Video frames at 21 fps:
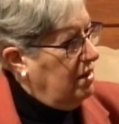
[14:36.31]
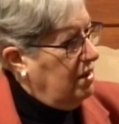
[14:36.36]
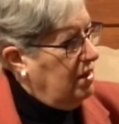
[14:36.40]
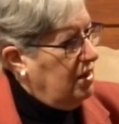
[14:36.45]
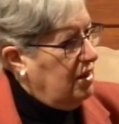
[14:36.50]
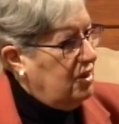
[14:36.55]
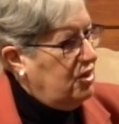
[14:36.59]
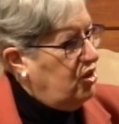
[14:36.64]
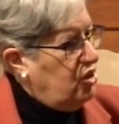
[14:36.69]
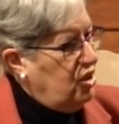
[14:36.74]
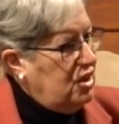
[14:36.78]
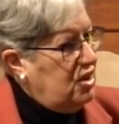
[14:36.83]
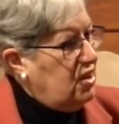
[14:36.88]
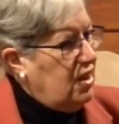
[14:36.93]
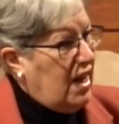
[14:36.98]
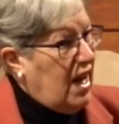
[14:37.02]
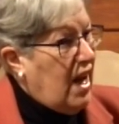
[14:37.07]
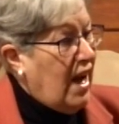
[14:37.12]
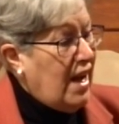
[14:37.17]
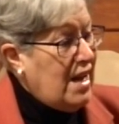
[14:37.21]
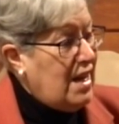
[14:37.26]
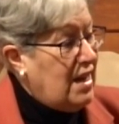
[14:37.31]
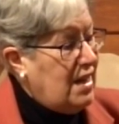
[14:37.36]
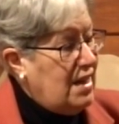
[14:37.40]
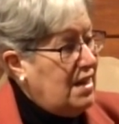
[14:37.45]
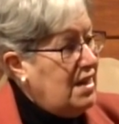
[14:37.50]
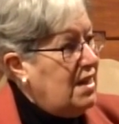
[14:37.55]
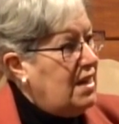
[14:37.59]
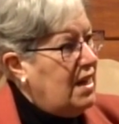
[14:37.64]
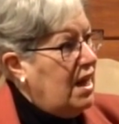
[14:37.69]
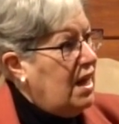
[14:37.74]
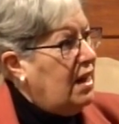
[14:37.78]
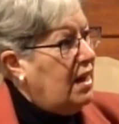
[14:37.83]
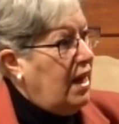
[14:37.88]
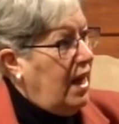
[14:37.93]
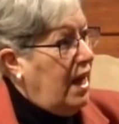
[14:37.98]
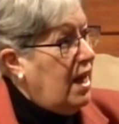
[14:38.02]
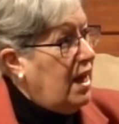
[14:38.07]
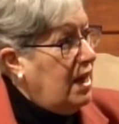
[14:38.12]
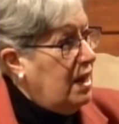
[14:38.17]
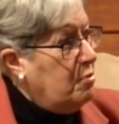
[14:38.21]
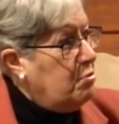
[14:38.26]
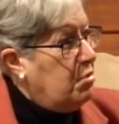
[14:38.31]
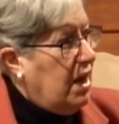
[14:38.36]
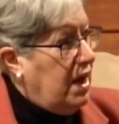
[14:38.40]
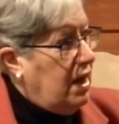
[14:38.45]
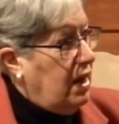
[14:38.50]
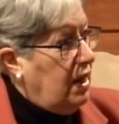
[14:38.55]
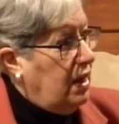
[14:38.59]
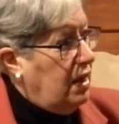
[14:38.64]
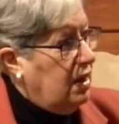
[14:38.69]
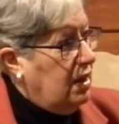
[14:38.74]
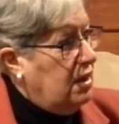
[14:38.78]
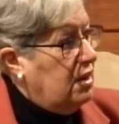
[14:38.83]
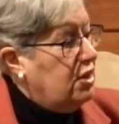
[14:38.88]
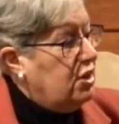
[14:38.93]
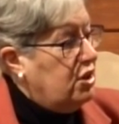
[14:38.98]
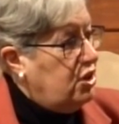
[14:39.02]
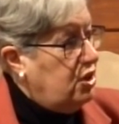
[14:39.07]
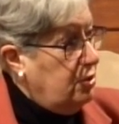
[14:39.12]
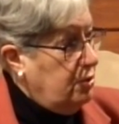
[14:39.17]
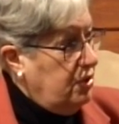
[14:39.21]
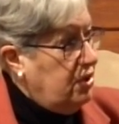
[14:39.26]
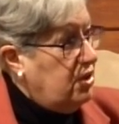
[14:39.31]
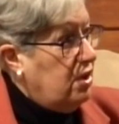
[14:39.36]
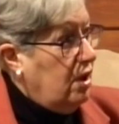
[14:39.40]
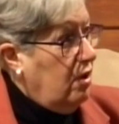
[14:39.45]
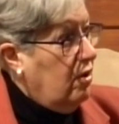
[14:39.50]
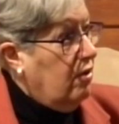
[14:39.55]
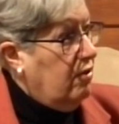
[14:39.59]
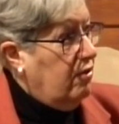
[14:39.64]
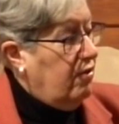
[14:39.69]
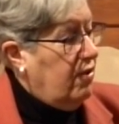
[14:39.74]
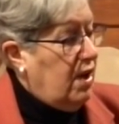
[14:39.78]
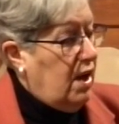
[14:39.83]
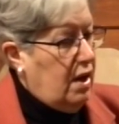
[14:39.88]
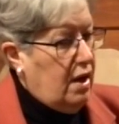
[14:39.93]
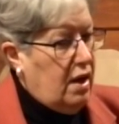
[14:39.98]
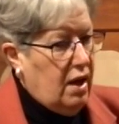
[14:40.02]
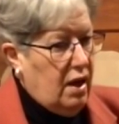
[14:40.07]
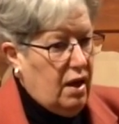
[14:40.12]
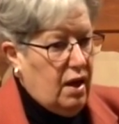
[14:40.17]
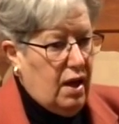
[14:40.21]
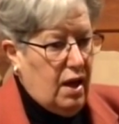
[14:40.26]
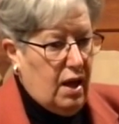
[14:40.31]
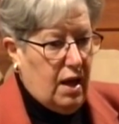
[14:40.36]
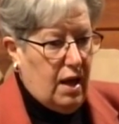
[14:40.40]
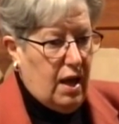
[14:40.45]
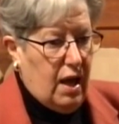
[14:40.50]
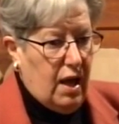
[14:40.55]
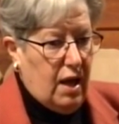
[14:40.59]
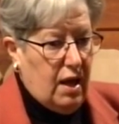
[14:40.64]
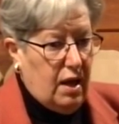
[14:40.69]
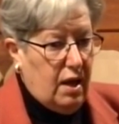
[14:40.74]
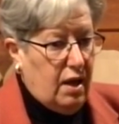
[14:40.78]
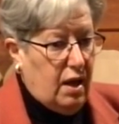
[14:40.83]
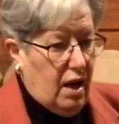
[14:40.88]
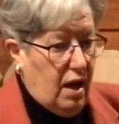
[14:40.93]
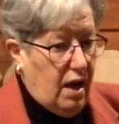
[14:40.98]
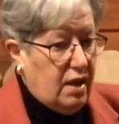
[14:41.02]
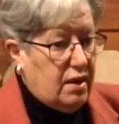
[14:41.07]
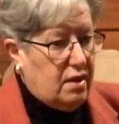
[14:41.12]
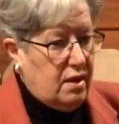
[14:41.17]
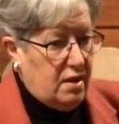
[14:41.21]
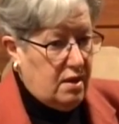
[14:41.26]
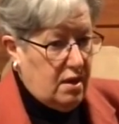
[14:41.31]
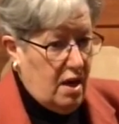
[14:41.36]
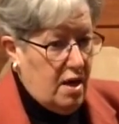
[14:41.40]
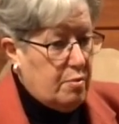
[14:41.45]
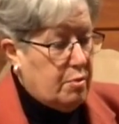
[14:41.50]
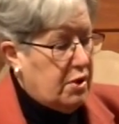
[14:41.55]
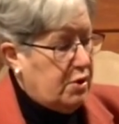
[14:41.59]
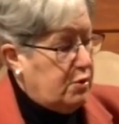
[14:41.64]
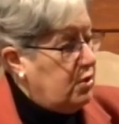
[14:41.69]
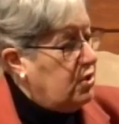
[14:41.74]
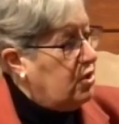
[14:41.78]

And she said, I didn't tell anybody. She was terrified. And at the time, I was